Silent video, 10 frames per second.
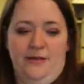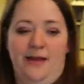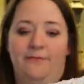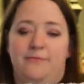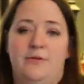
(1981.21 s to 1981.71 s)

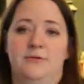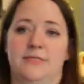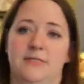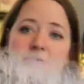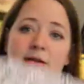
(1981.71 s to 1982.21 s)
I've used
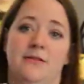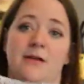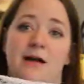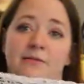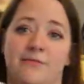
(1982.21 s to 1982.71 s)
this thread a
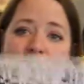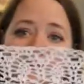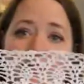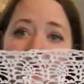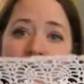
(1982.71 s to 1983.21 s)
lot for
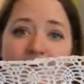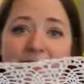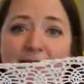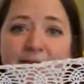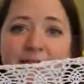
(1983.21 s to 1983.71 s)
a lot of
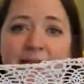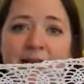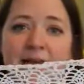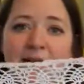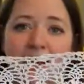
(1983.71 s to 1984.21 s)
gifts.
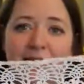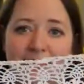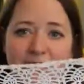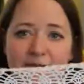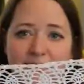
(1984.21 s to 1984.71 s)
I
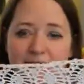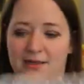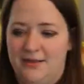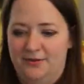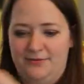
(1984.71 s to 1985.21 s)
do
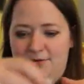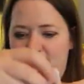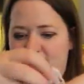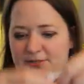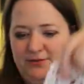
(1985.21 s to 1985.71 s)
love
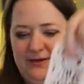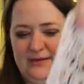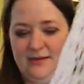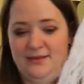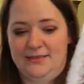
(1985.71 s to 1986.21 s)

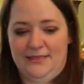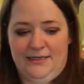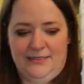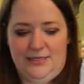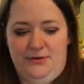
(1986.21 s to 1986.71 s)
doing, and this thing
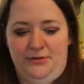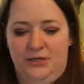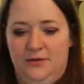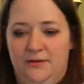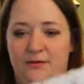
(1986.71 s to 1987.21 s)
is huge.
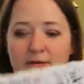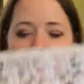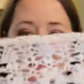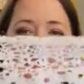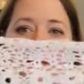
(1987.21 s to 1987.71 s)

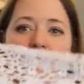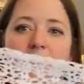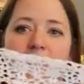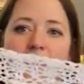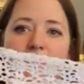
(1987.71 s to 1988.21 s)

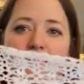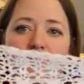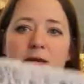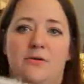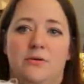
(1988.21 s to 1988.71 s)
Think how
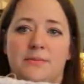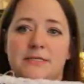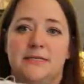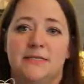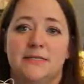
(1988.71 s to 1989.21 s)
enormous
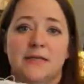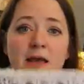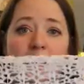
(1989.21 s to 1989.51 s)
this is.